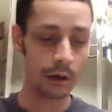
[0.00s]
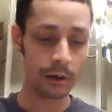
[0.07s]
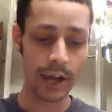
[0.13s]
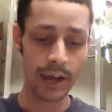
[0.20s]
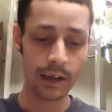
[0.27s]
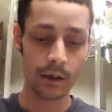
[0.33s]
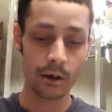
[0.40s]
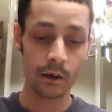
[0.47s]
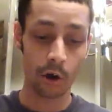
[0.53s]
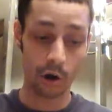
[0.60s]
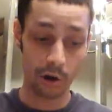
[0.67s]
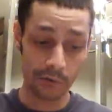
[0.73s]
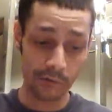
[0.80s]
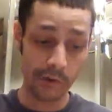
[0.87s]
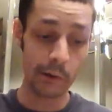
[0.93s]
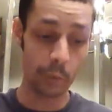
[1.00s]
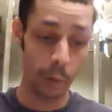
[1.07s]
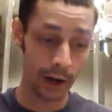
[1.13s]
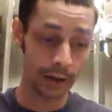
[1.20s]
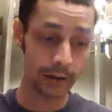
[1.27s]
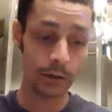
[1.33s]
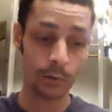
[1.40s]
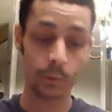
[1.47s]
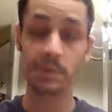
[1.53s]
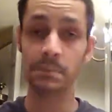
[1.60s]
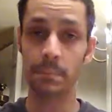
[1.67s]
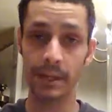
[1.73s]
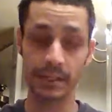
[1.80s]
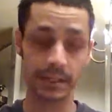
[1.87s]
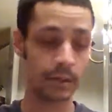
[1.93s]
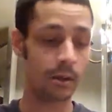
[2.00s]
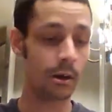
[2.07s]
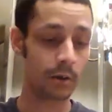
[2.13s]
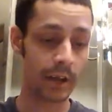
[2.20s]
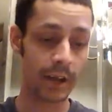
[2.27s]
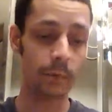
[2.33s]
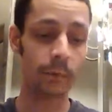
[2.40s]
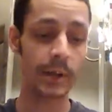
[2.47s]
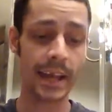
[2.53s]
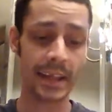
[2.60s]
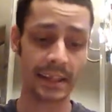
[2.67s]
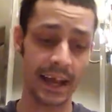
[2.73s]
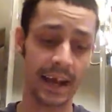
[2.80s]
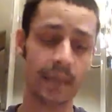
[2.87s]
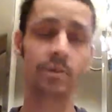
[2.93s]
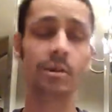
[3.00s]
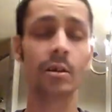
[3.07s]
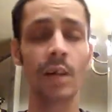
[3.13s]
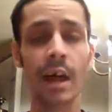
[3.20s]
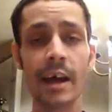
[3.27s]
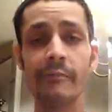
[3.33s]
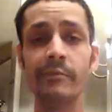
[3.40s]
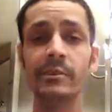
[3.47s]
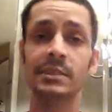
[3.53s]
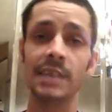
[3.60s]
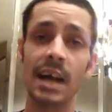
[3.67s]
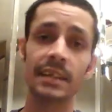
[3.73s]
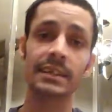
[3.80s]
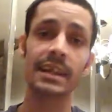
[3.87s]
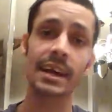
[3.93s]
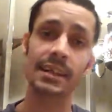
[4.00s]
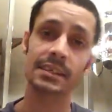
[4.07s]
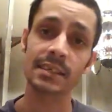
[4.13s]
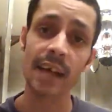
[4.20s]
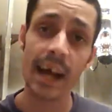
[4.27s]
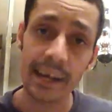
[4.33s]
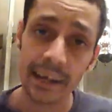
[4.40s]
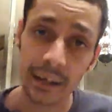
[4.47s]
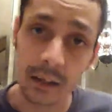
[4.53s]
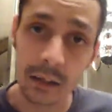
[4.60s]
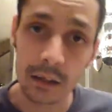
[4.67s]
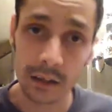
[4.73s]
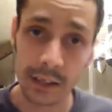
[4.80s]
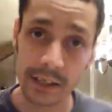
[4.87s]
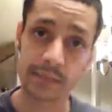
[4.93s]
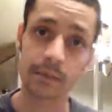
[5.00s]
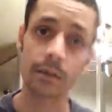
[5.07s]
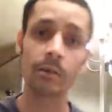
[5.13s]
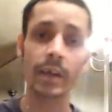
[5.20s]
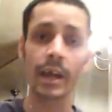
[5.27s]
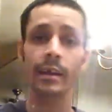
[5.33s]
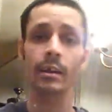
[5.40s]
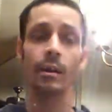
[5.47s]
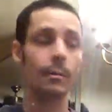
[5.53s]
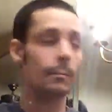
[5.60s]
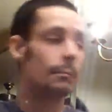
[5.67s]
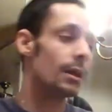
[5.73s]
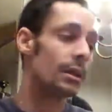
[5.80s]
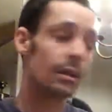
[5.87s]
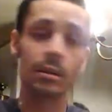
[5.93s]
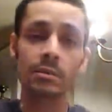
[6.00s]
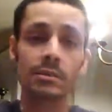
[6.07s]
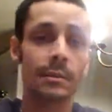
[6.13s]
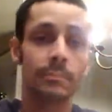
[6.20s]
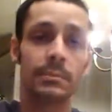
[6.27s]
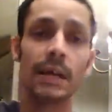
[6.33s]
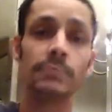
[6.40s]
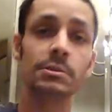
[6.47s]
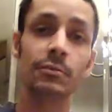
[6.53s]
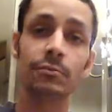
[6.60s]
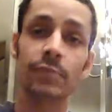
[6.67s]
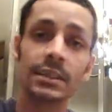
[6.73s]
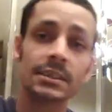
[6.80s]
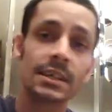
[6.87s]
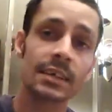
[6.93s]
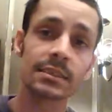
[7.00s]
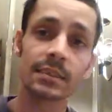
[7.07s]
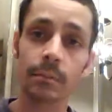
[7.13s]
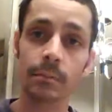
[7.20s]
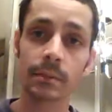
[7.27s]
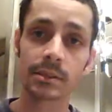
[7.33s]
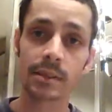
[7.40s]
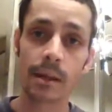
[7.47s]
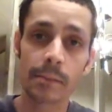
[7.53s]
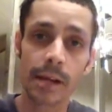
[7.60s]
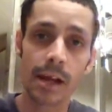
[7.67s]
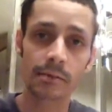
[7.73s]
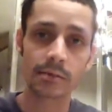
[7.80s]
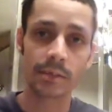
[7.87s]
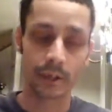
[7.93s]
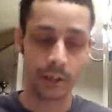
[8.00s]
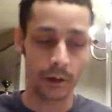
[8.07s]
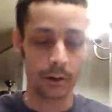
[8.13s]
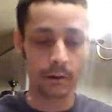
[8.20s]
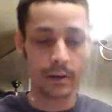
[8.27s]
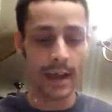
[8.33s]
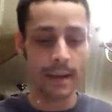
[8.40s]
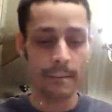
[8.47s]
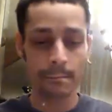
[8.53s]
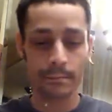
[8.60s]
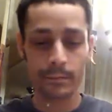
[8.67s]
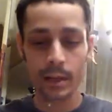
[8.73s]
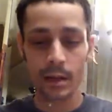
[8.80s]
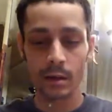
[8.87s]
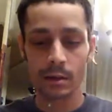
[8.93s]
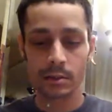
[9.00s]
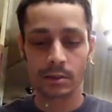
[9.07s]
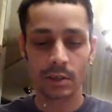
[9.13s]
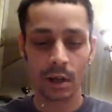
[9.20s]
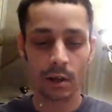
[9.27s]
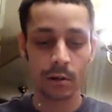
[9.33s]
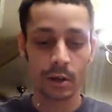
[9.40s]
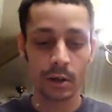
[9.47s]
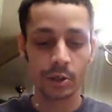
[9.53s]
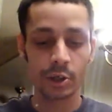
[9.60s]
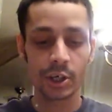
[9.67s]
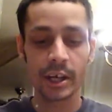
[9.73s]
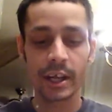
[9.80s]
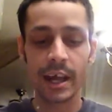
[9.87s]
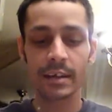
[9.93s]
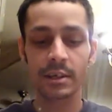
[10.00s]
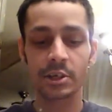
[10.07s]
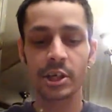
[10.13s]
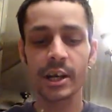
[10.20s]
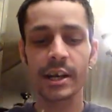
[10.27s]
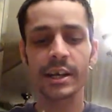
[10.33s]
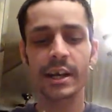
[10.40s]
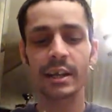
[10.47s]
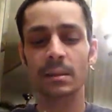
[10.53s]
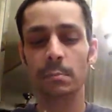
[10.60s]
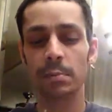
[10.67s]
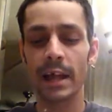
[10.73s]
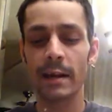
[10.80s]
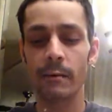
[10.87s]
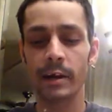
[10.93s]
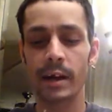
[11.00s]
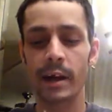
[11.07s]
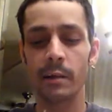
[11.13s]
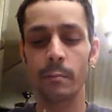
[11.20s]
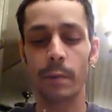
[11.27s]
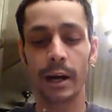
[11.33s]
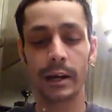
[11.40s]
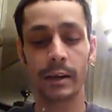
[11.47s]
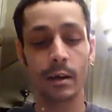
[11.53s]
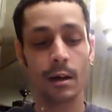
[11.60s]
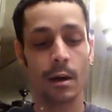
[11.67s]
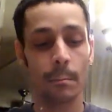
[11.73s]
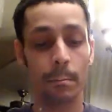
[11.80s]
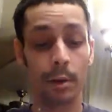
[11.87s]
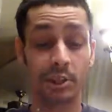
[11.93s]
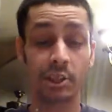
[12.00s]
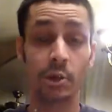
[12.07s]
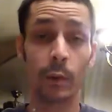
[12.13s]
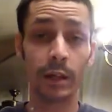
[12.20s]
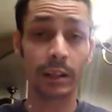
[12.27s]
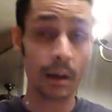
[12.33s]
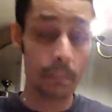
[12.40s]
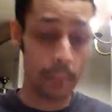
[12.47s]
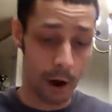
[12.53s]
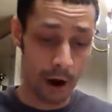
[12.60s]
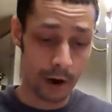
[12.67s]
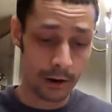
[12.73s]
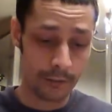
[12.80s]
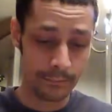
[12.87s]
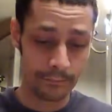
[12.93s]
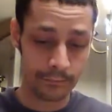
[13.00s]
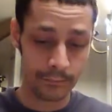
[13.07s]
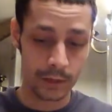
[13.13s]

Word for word: Okay, everyone was busy. Okay, we get that. Your life is not that exciting, Lisa. Okay, sometimes your friends got some something else to do. Okay, so she didn't get she didn't get to play with anybody, but she went to the park.